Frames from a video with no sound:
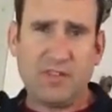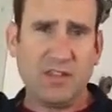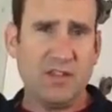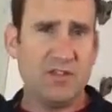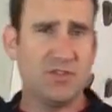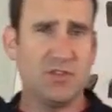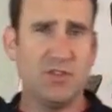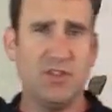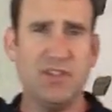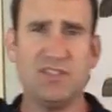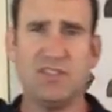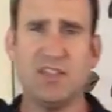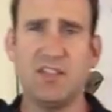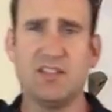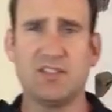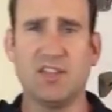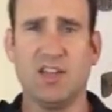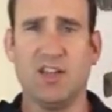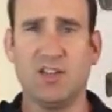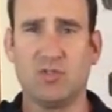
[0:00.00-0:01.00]
So this
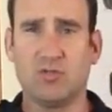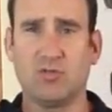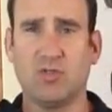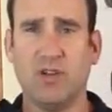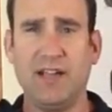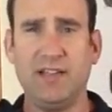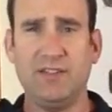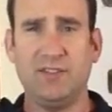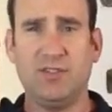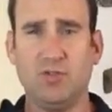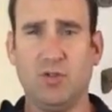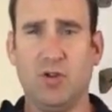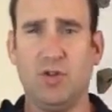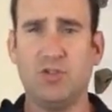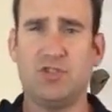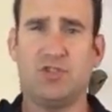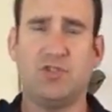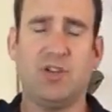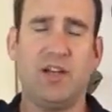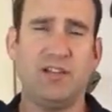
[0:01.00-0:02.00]
is a great duo
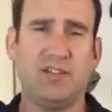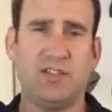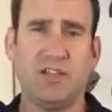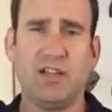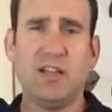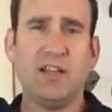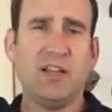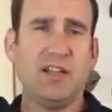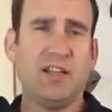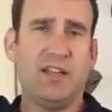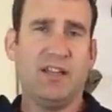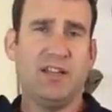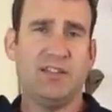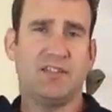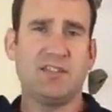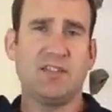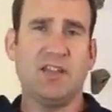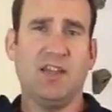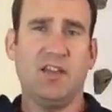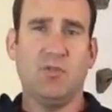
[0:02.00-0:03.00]
stretch.
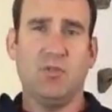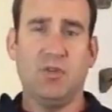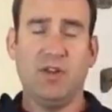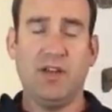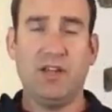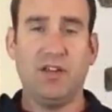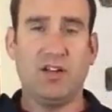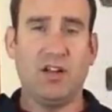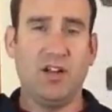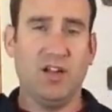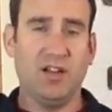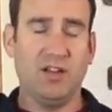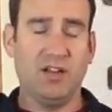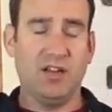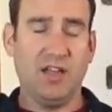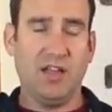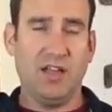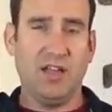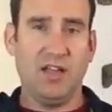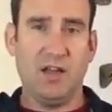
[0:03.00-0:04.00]
It's what I
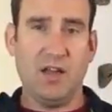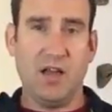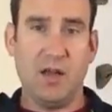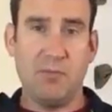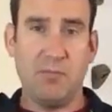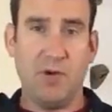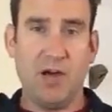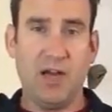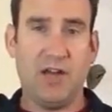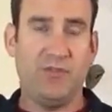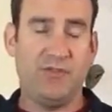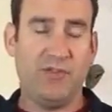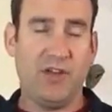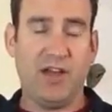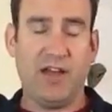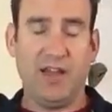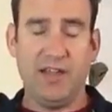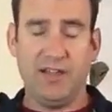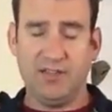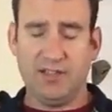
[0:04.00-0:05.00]
call a
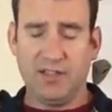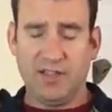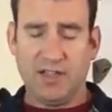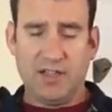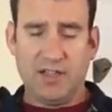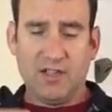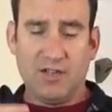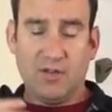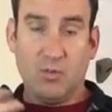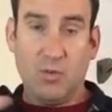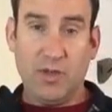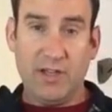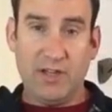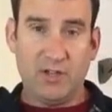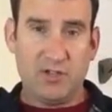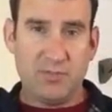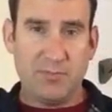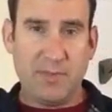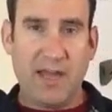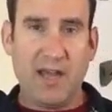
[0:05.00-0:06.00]
modified
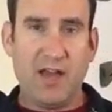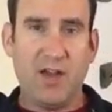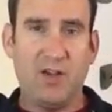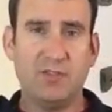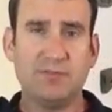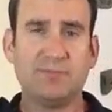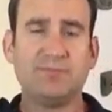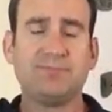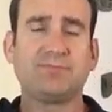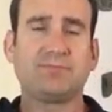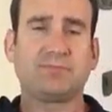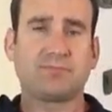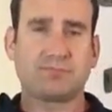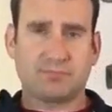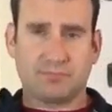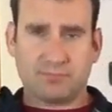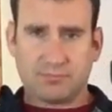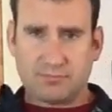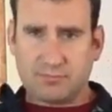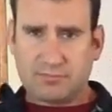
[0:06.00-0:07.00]
waiter's bow.
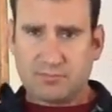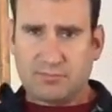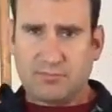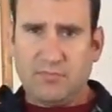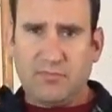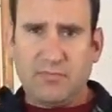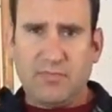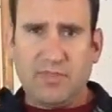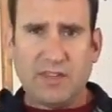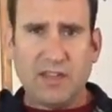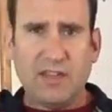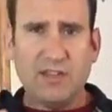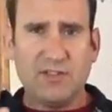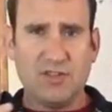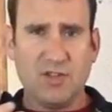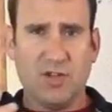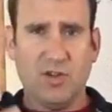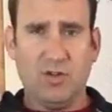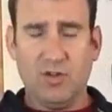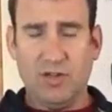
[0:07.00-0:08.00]

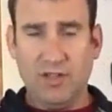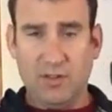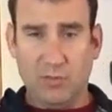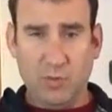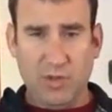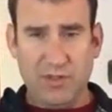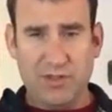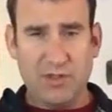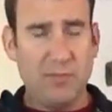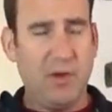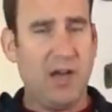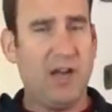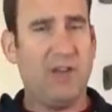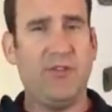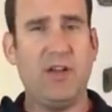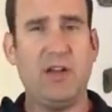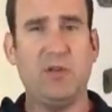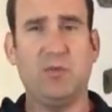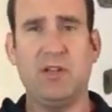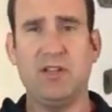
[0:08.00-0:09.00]
So with the
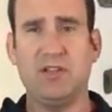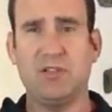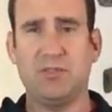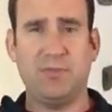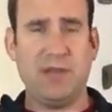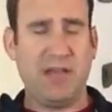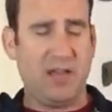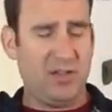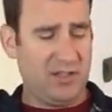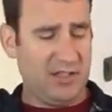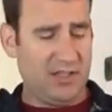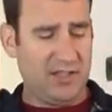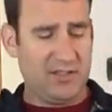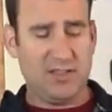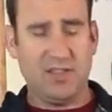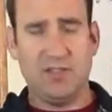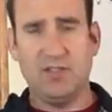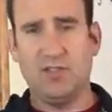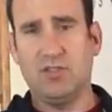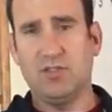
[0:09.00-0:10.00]
modified waiter's bow, like I
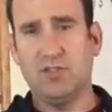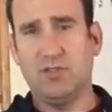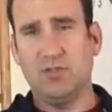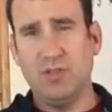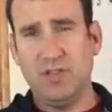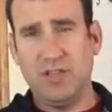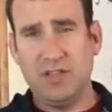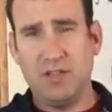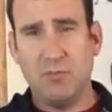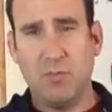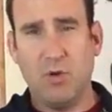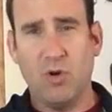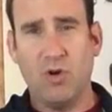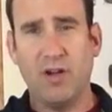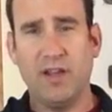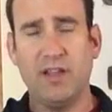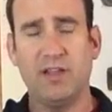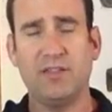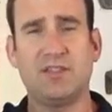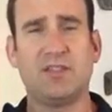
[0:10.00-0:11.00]
said, you can do it in the
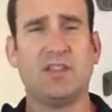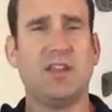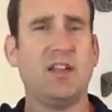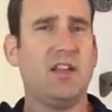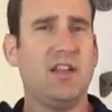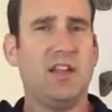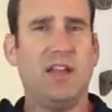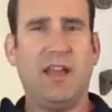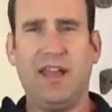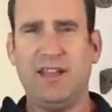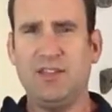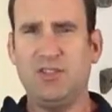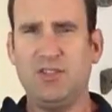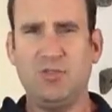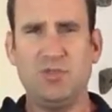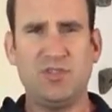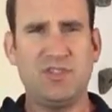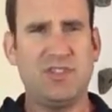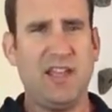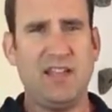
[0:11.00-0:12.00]
mornings and
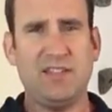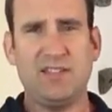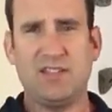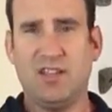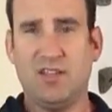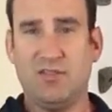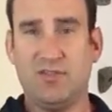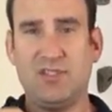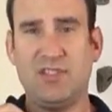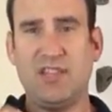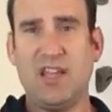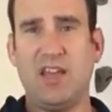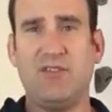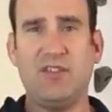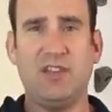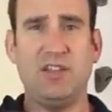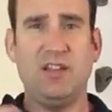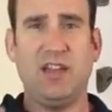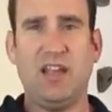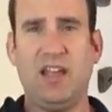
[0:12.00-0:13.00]
do sets of
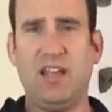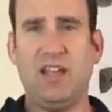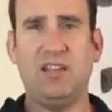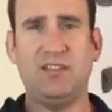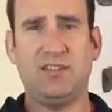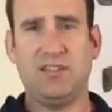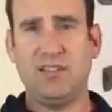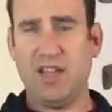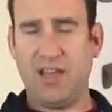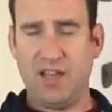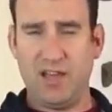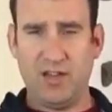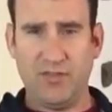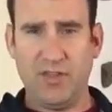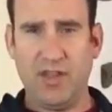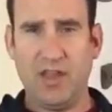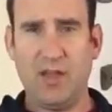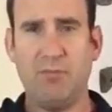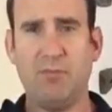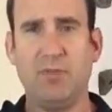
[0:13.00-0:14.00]
7, 8, 10 of
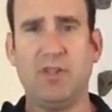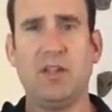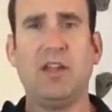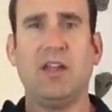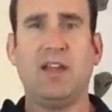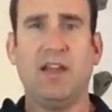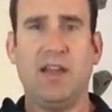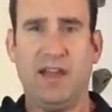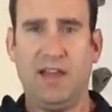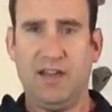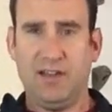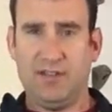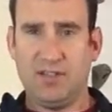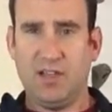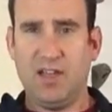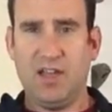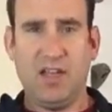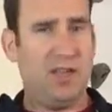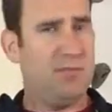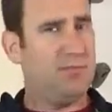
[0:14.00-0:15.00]
them at a
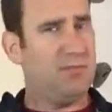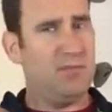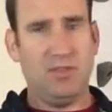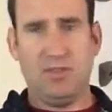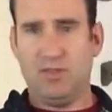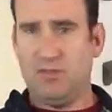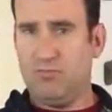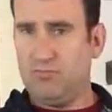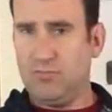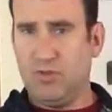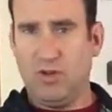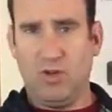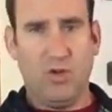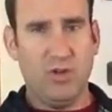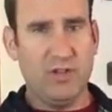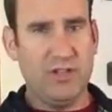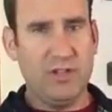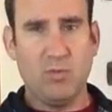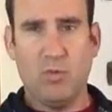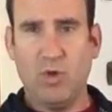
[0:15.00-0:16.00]
time.
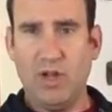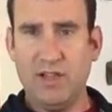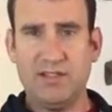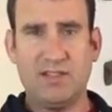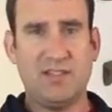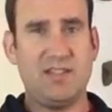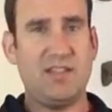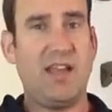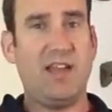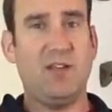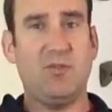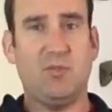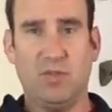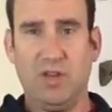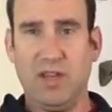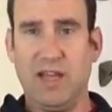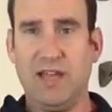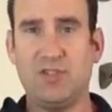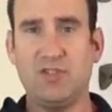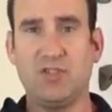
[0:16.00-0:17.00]
Only one set
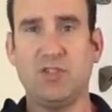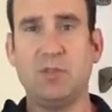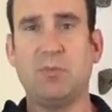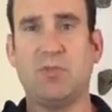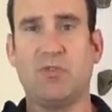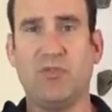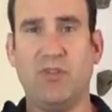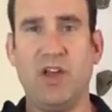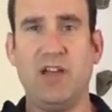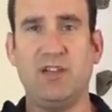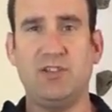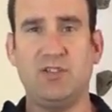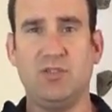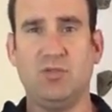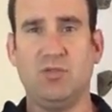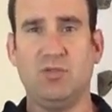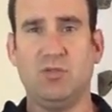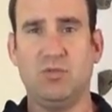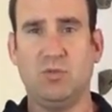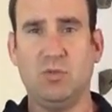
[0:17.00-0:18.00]
will actually provide
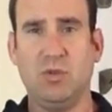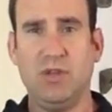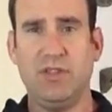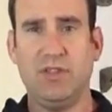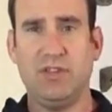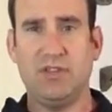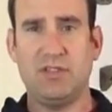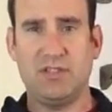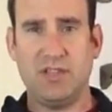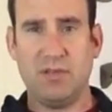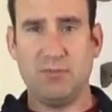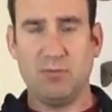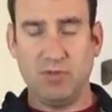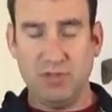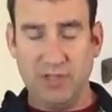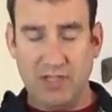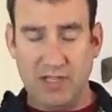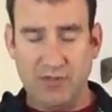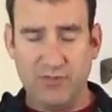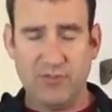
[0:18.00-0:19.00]
you with some
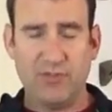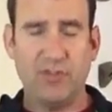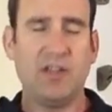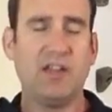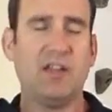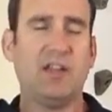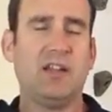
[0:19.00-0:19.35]
relief.